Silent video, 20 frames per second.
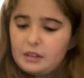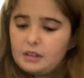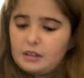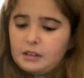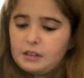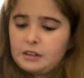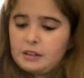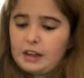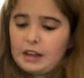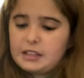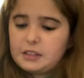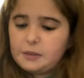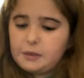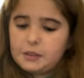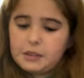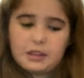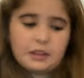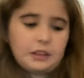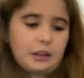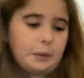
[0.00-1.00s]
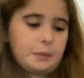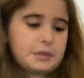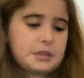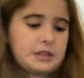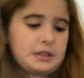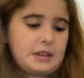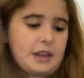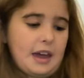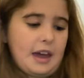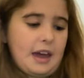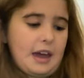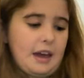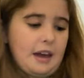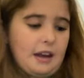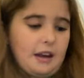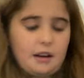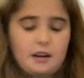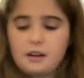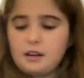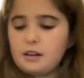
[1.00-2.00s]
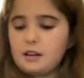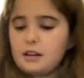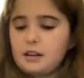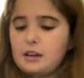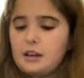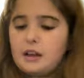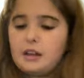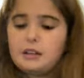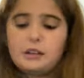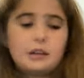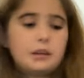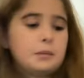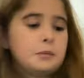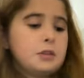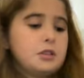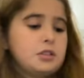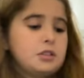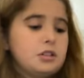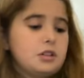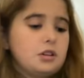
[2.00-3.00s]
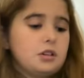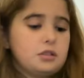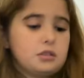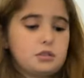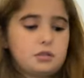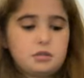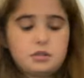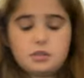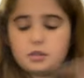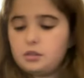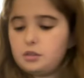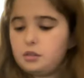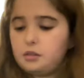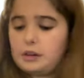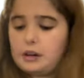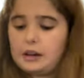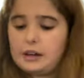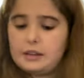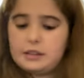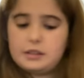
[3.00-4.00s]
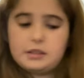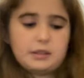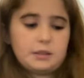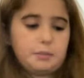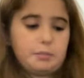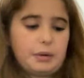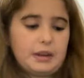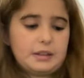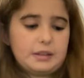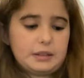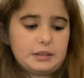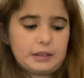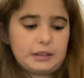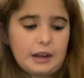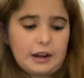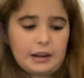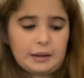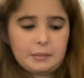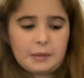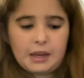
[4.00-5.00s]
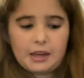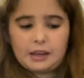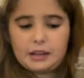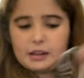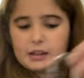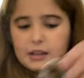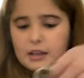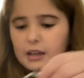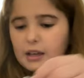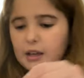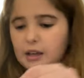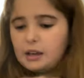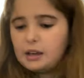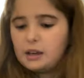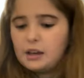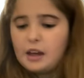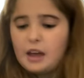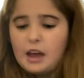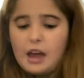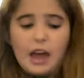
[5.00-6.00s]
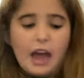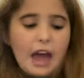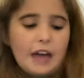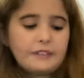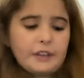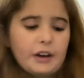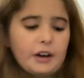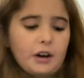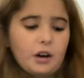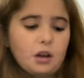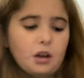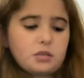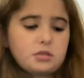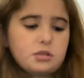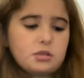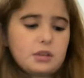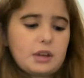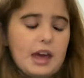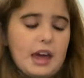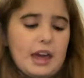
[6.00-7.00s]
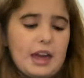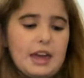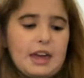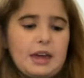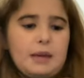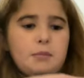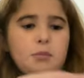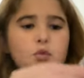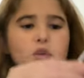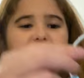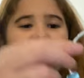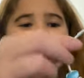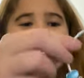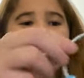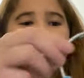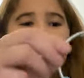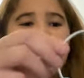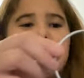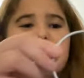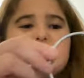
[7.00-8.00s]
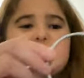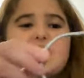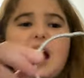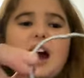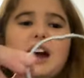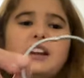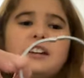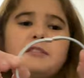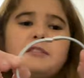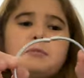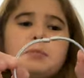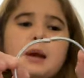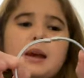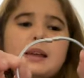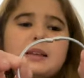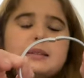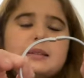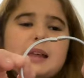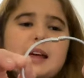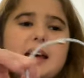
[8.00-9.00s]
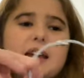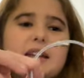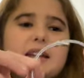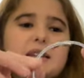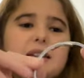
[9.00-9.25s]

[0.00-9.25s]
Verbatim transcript: And that's everything that was in there. Let me sh also show you guys the bracelet that I made. And then it also came with this kind of bracelet.